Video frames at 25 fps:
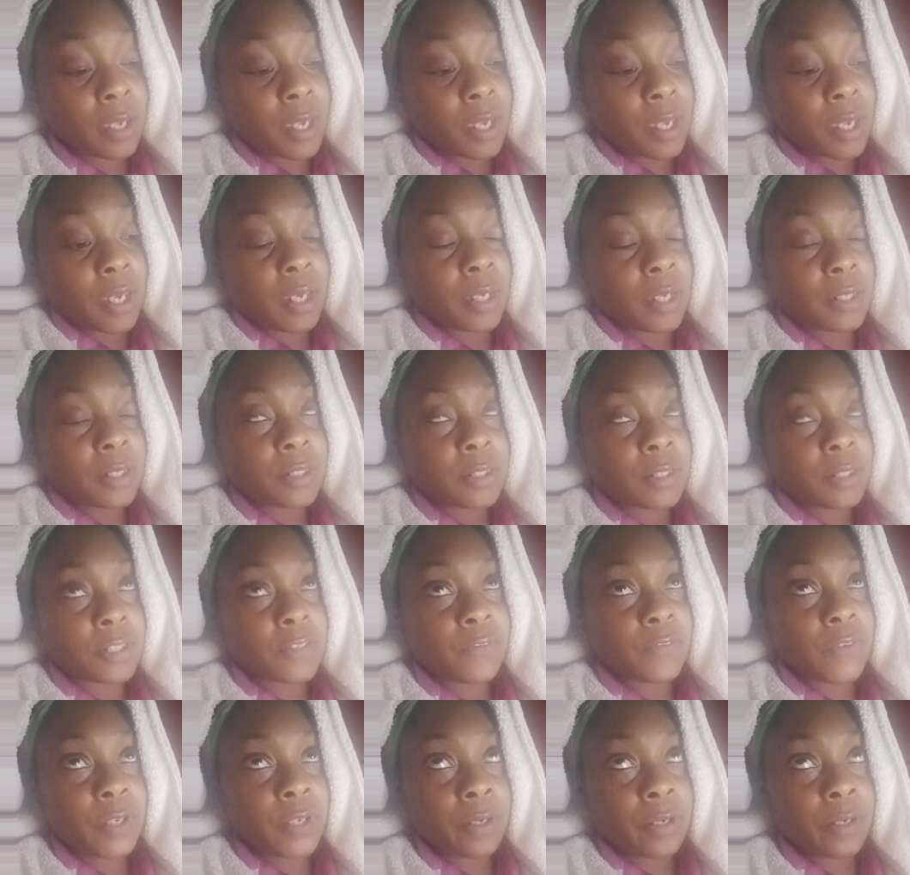And
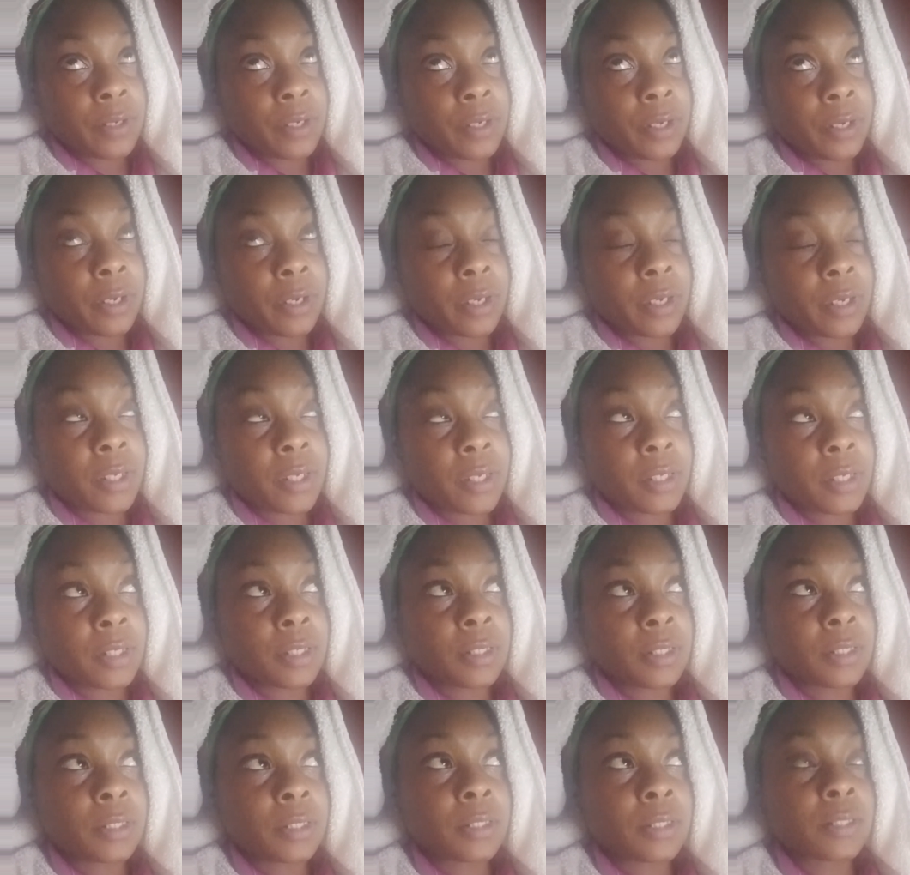dysphoria
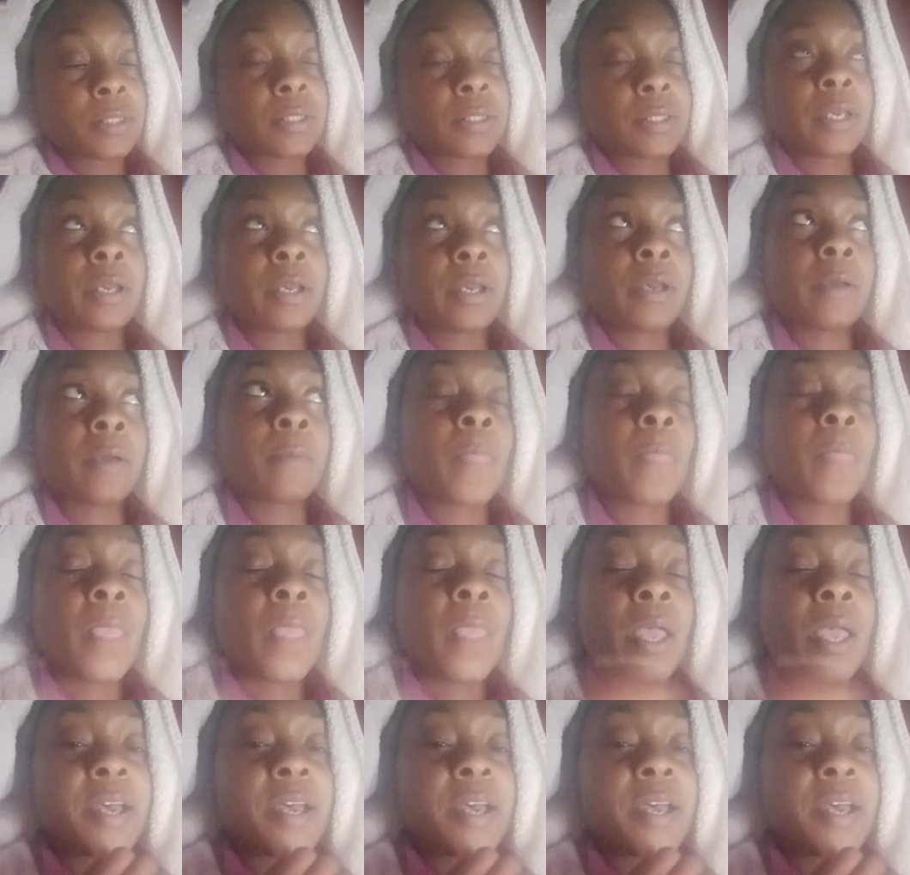is a